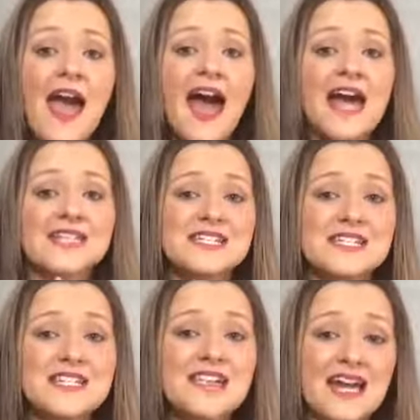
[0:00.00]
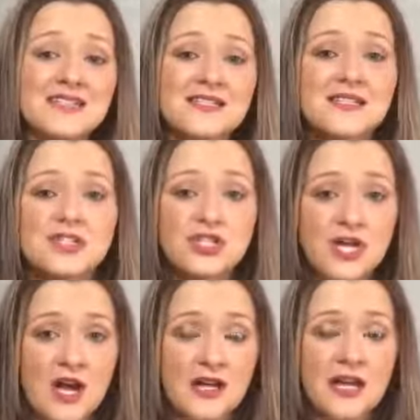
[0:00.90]
and the candidate
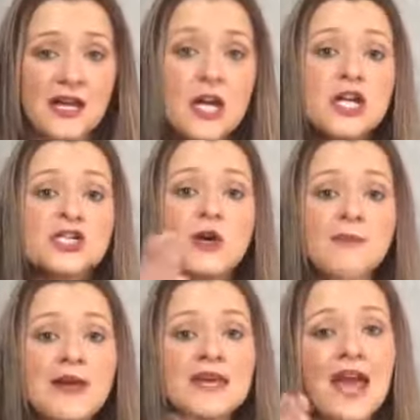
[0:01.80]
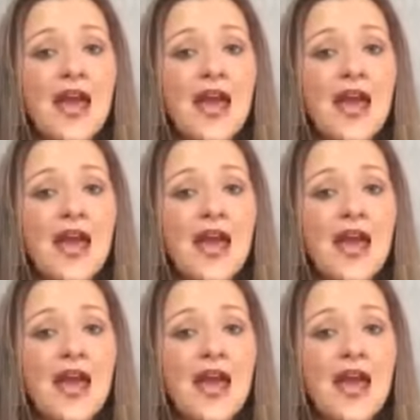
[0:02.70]
journey. So make